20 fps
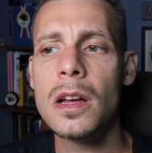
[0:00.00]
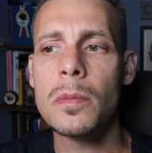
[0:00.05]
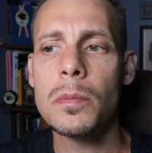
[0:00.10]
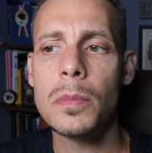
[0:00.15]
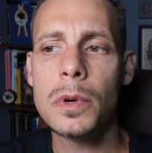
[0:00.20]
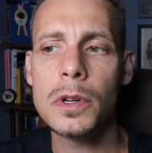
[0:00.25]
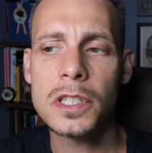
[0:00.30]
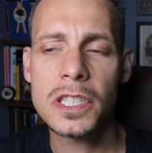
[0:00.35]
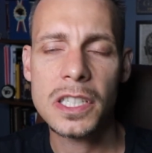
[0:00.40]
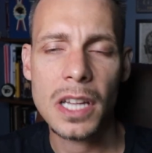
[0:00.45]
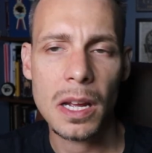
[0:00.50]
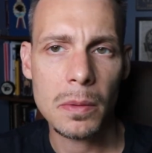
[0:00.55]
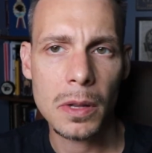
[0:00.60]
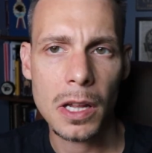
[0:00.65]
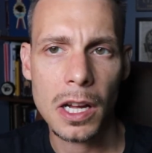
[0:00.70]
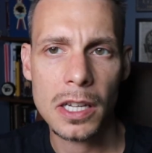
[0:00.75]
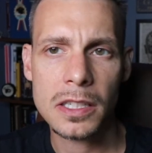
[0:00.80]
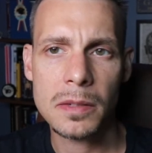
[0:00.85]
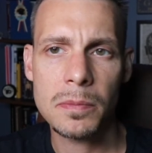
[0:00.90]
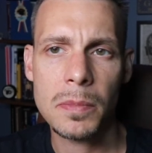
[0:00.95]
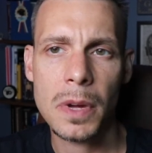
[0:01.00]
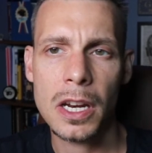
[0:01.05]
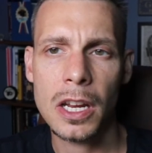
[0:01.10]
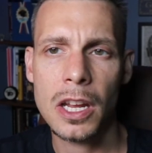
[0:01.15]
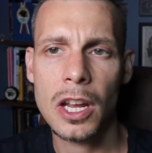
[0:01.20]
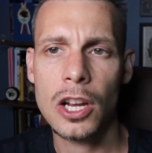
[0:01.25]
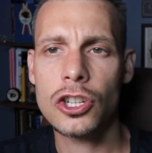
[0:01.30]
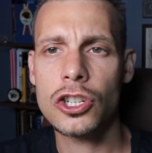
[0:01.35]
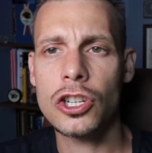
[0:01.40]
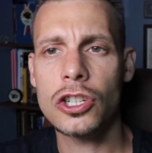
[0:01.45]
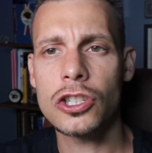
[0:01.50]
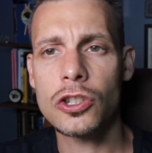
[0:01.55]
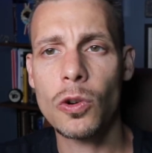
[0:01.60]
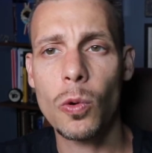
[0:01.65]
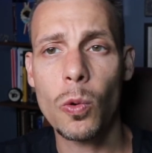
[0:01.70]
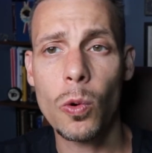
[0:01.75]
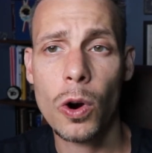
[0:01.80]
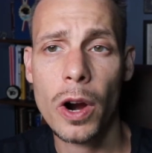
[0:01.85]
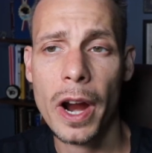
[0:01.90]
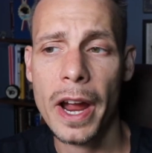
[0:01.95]
mood-stabilizing medications,
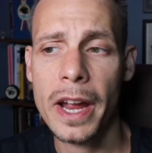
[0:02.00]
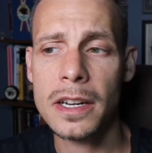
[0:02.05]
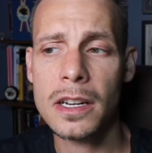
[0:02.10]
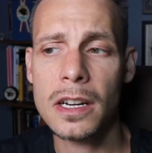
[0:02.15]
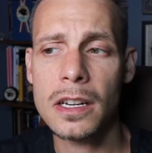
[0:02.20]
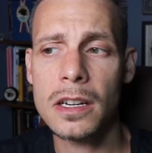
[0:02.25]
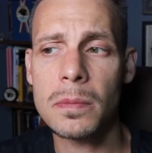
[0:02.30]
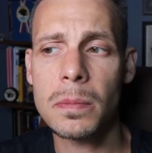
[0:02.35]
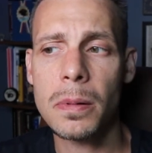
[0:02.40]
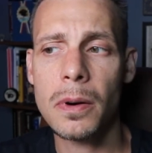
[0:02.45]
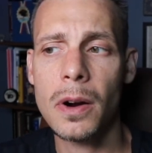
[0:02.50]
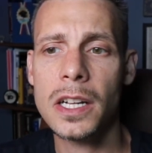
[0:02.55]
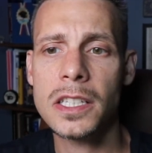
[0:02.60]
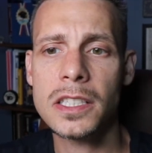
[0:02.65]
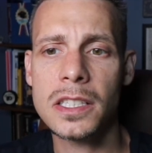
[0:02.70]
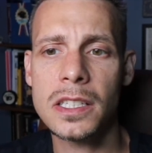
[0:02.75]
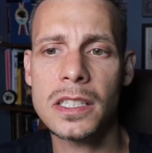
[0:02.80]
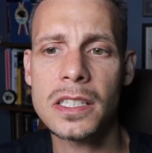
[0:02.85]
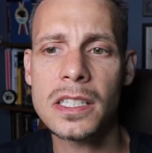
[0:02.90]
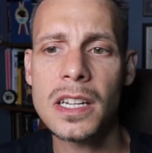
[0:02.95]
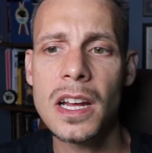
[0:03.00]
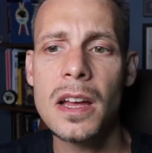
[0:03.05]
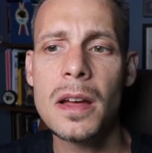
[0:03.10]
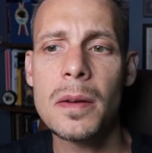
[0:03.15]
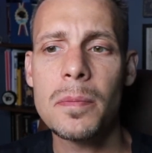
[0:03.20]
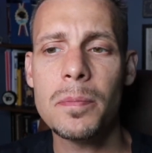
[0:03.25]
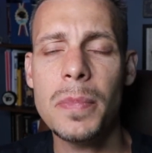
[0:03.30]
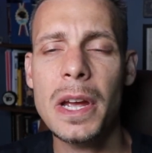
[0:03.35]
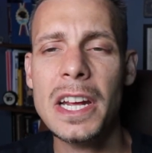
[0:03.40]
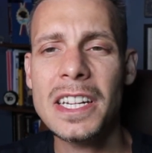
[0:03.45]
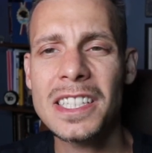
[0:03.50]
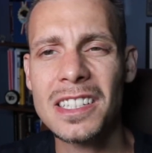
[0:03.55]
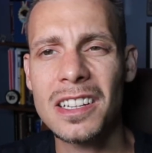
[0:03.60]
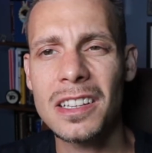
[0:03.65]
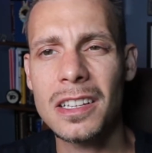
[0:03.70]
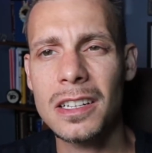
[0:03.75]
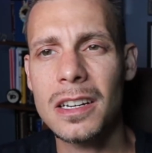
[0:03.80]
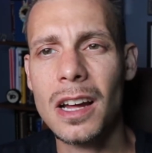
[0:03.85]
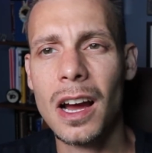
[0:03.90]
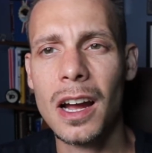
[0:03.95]
or antidepressants based on
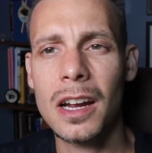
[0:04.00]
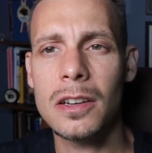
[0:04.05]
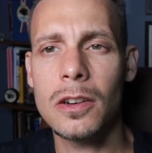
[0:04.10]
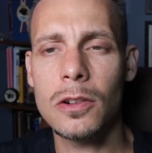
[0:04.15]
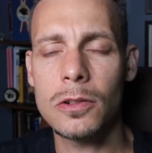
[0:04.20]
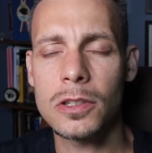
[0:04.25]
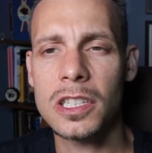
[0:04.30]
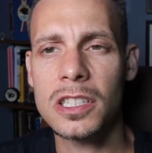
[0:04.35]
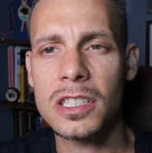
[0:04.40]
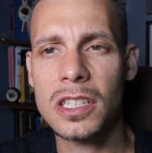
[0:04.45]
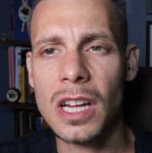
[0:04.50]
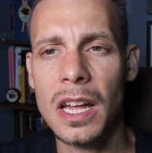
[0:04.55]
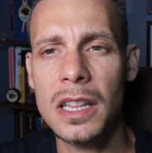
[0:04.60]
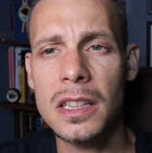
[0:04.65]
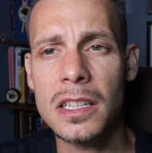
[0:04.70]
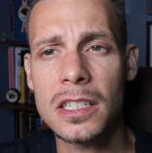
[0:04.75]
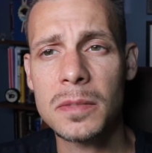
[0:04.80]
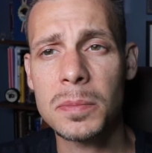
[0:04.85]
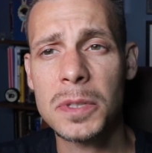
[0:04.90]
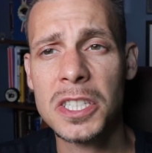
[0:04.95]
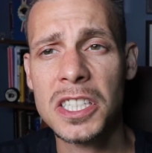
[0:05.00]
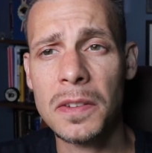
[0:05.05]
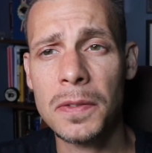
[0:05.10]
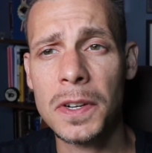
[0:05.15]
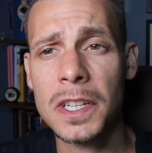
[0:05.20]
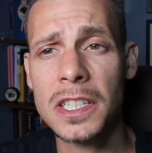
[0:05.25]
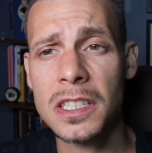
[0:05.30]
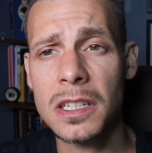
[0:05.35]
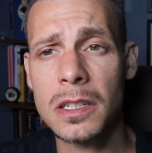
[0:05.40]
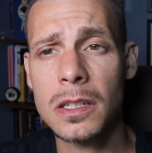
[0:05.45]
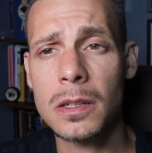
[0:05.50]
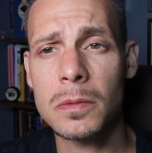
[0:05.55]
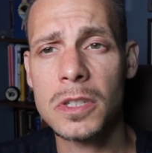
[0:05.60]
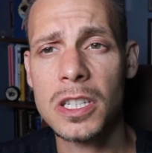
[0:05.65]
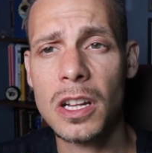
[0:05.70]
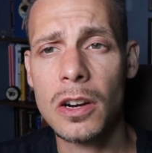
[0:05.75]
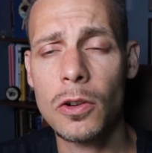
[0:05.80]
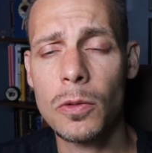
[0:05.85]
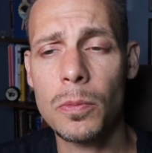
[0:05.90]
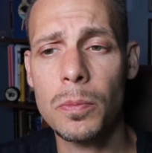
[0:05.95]
the diagnosis and the specific symptoms
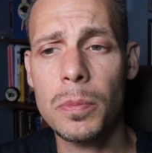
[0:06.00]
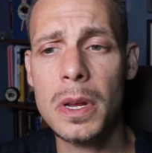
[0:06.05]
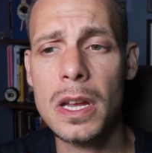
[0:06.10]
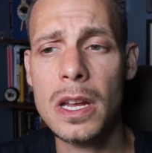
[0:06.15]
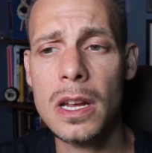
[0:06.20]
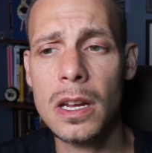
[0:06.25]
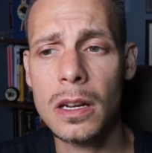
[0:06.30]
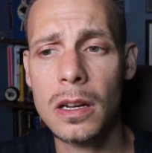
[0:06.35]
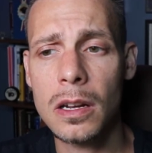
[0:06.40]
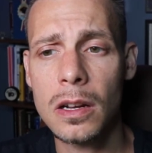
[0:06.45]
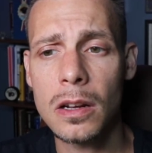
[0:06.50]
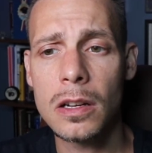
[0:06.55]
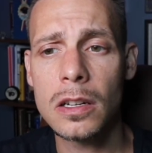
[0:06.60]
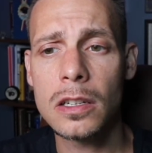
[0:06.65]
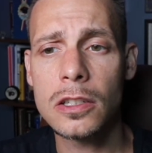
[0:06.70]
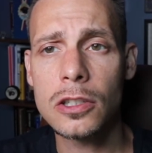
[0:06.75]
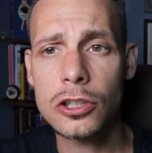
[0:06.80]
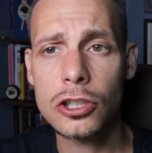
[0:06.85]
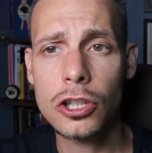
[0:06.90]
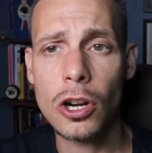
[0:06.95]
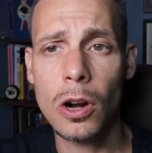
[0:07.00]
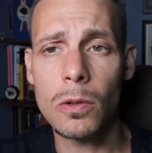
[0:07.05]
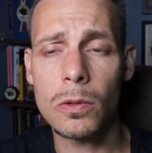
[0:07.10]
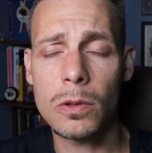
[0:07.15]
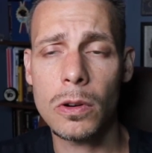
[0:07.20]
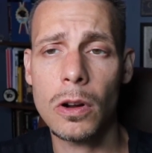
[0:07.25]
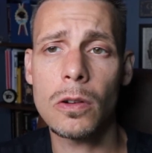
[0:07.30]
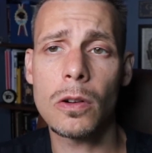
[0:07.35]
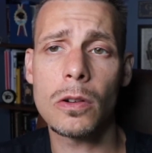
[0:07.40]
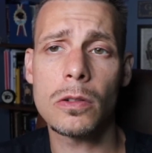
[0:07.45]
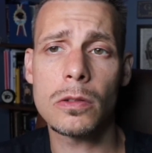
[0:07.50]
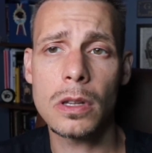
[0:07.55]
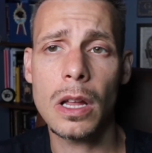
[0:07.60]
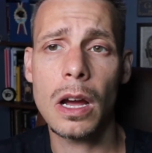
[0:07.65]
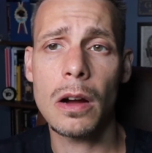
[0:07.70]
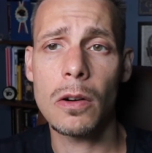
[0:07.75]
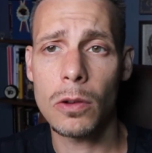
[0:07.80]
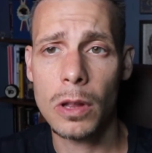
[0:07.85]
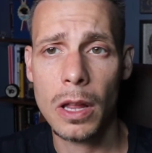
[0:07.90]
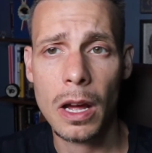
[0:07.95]
that are being shown or
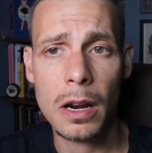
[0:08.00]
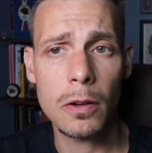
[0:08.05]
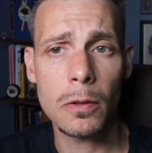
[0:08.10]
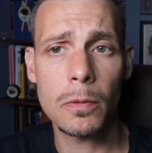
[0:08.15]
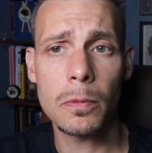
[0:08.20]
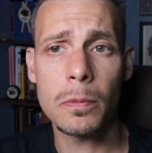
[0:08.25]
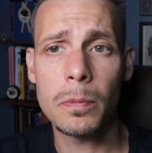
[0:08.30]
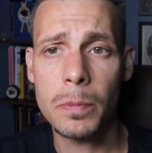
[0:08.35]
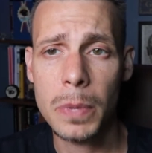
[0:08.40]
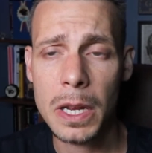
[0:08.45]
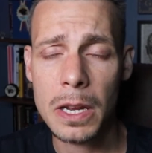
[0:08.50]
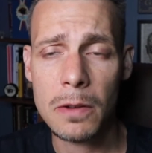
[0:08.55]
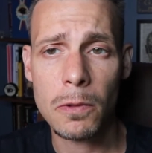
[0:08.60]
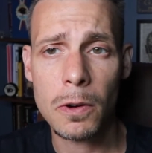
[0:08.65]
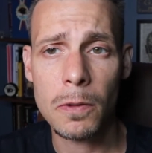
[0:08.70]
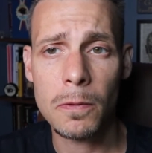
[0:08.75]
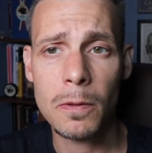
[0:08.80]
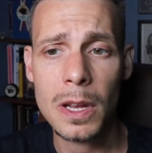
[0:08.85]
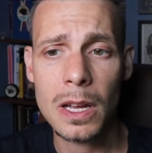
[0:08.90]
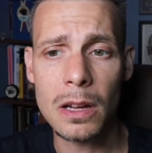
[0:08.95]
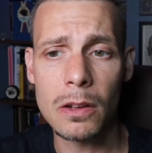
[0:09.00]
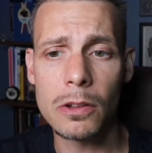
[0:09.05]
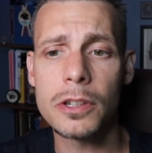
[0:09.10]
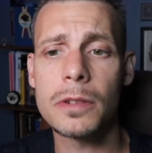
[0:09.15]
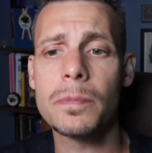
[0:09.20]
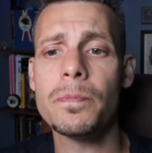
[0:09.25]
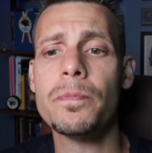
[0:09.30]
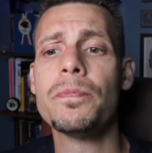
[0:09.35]
that are being revealed.